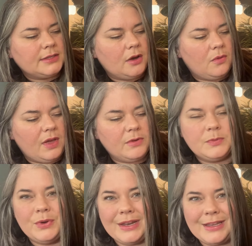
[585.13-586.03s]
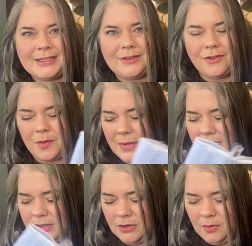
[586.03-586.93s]
So that was pretty easy for
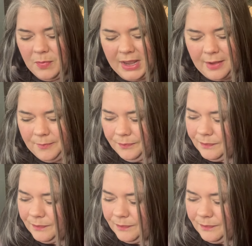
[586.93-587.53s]
me to pick up.